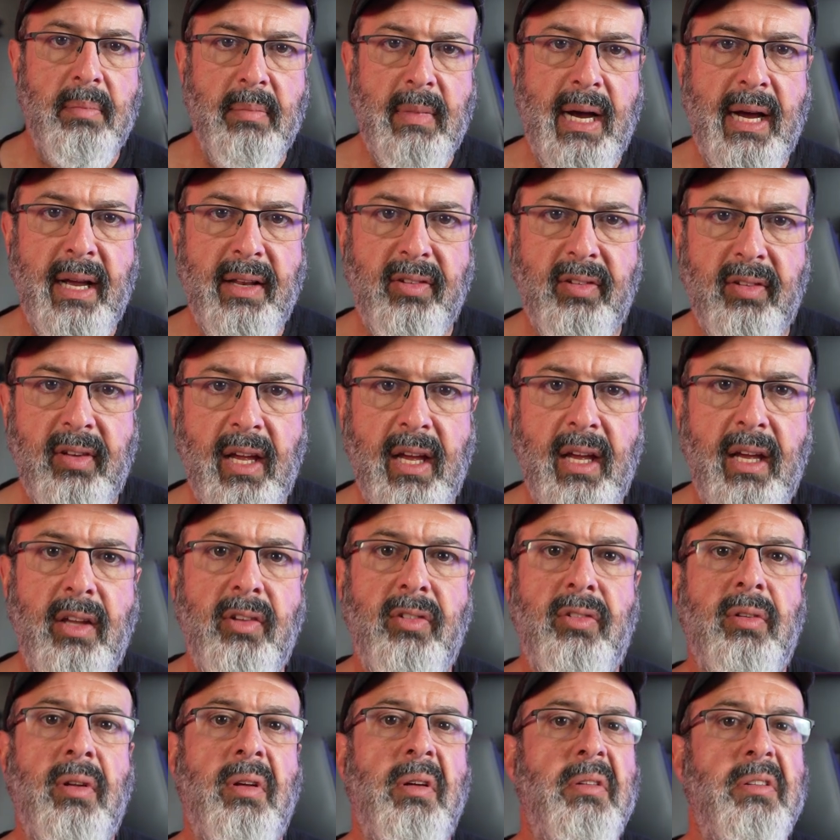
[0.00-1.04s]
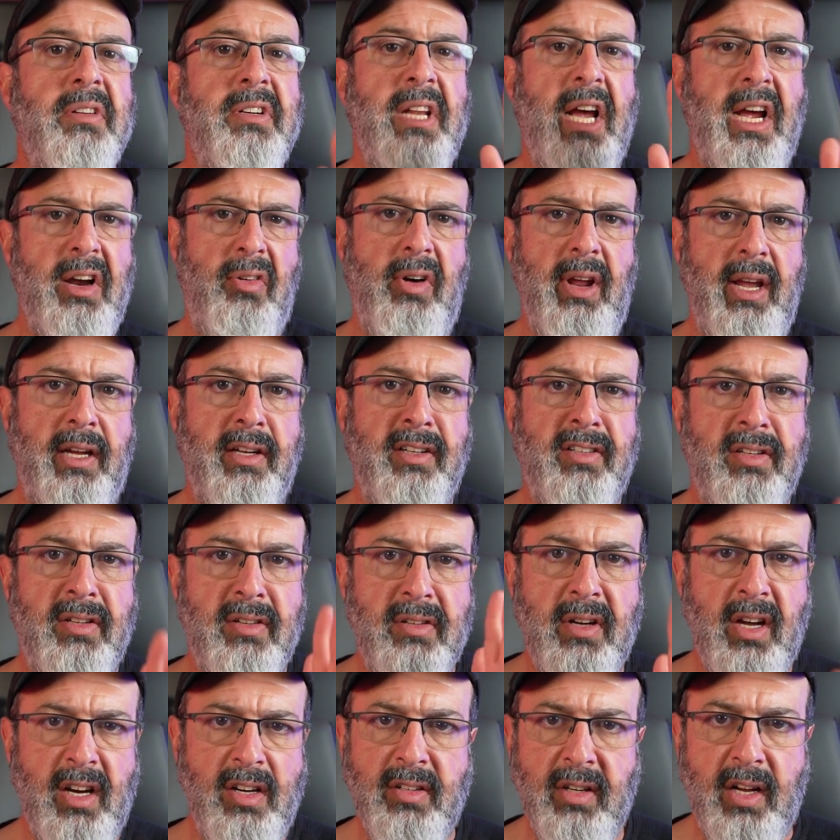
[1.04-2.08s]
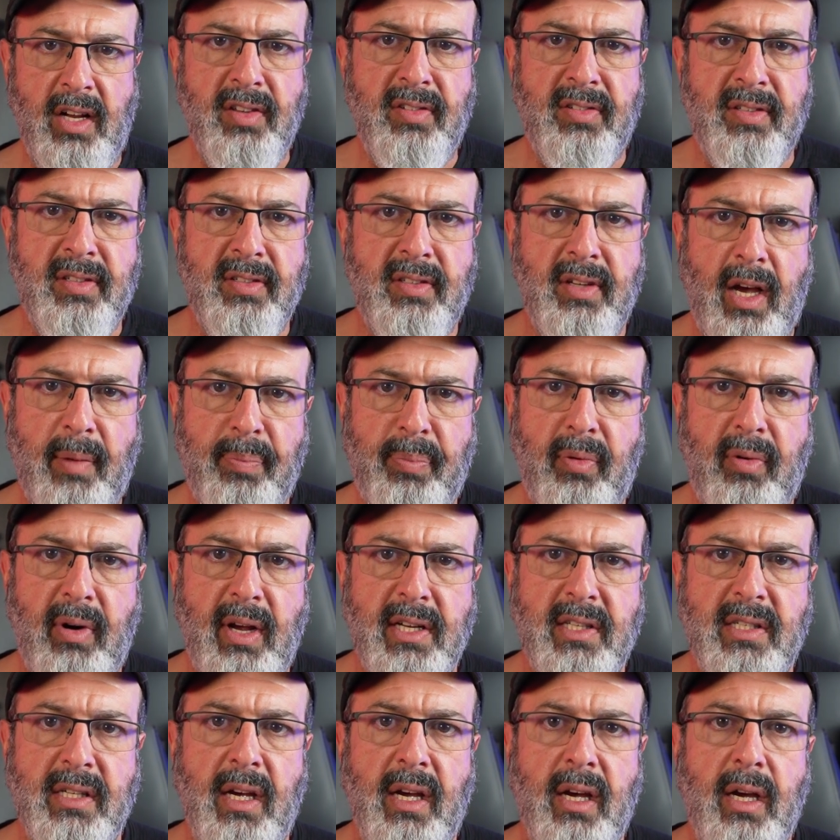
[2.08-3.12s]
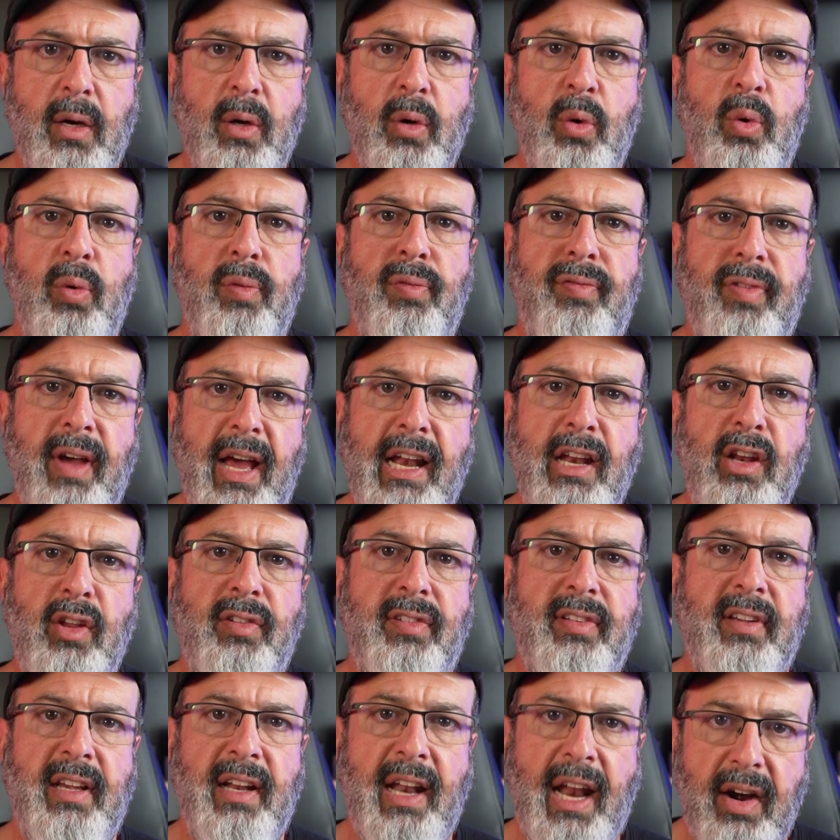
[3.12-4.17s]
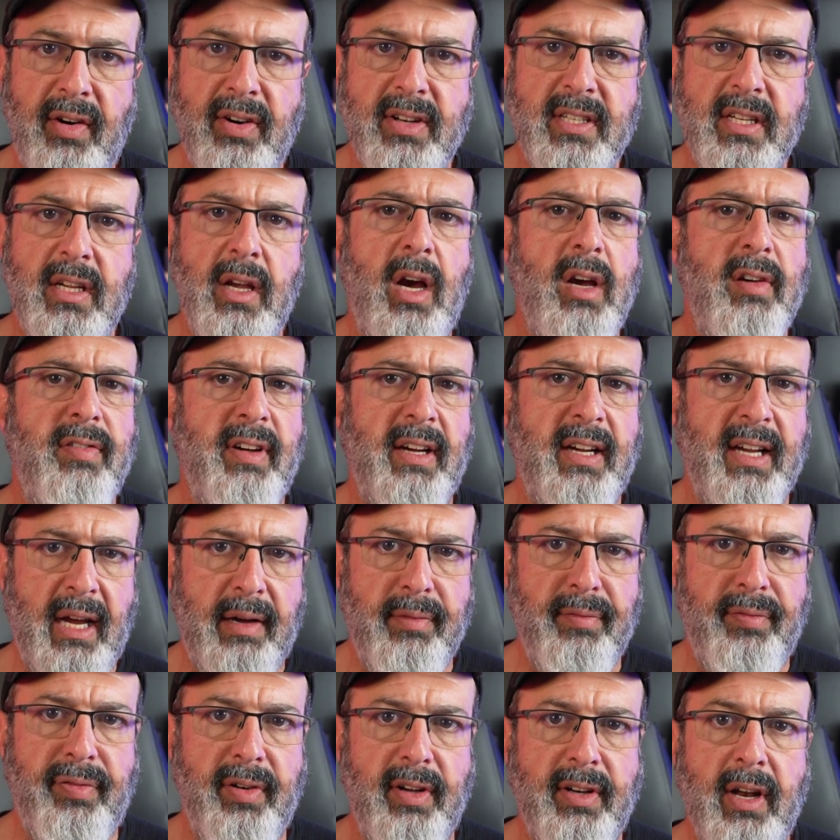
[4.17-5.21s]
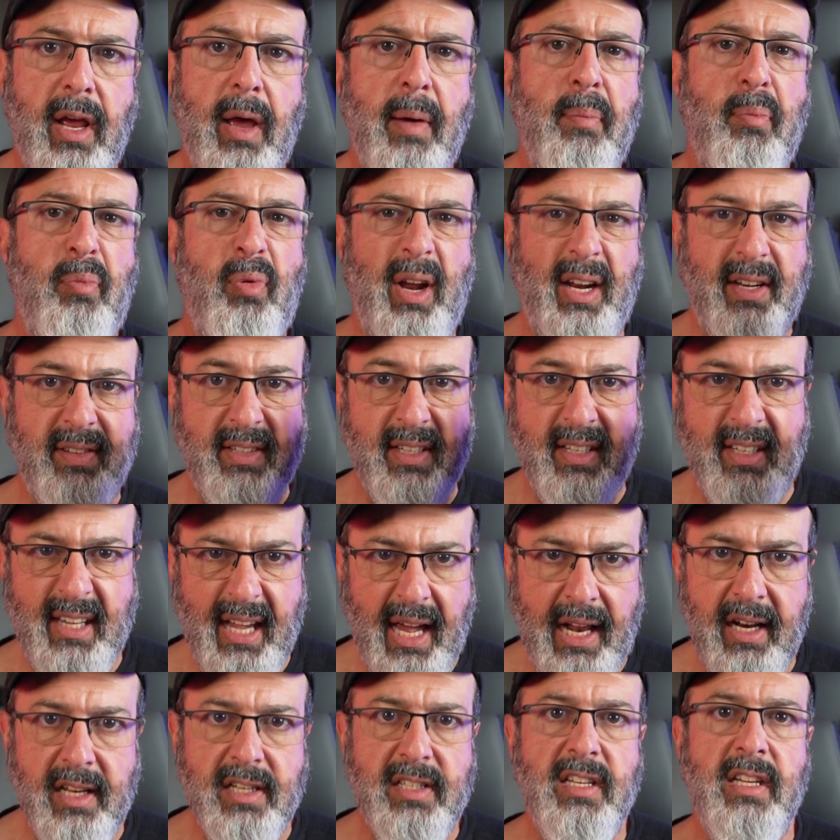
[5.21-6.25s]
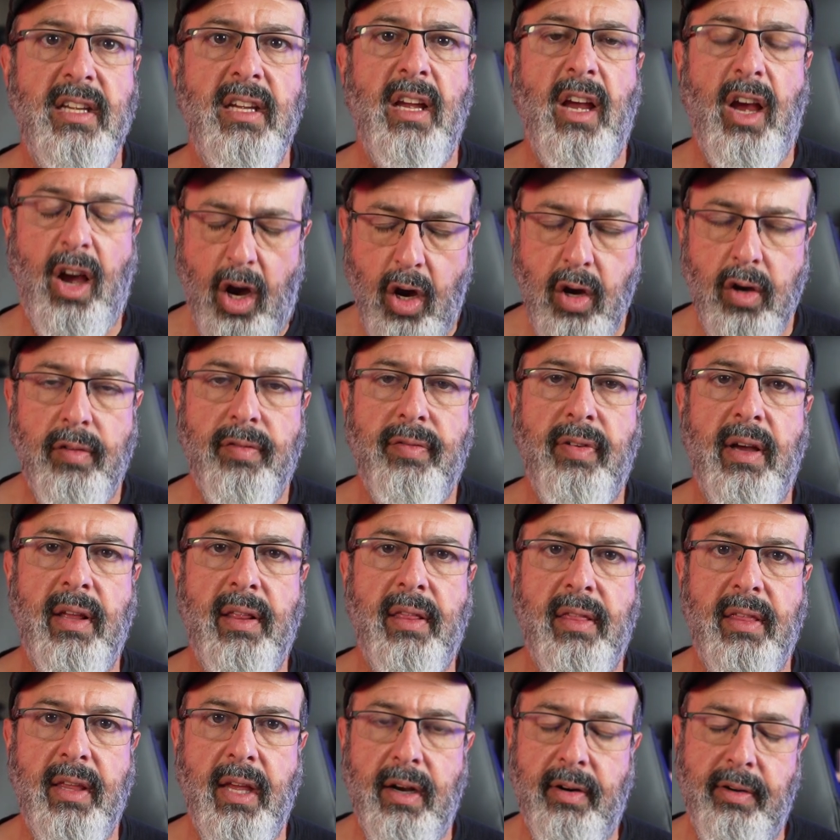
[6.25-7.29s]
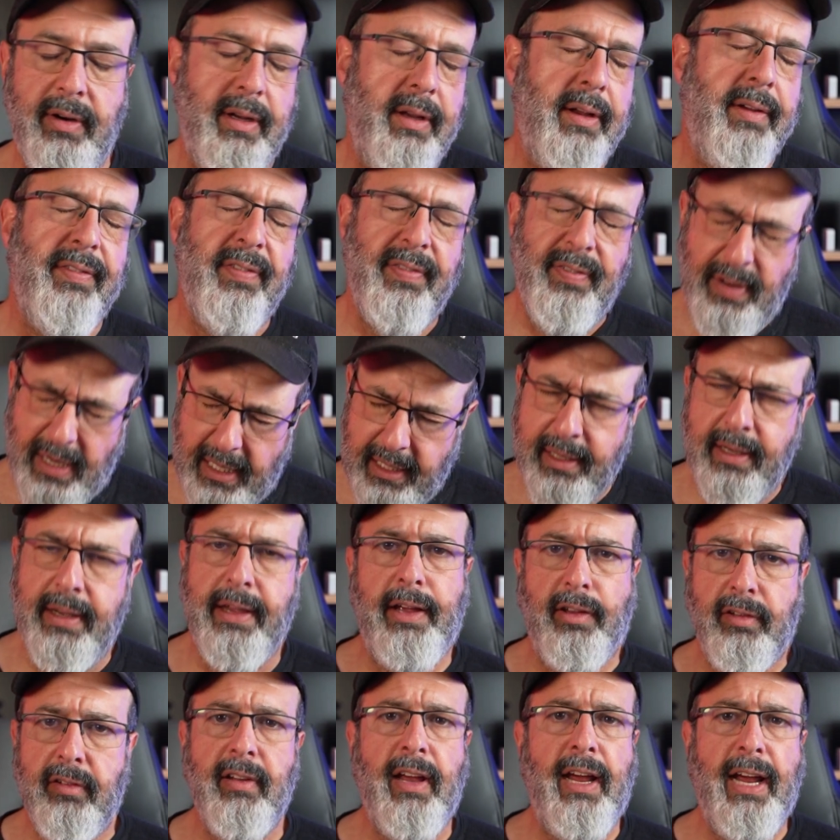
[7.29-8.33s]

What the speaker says: Mine says, direct, no-nonsense operator who values clarity over comfort, practicality over theory. Fuck yes,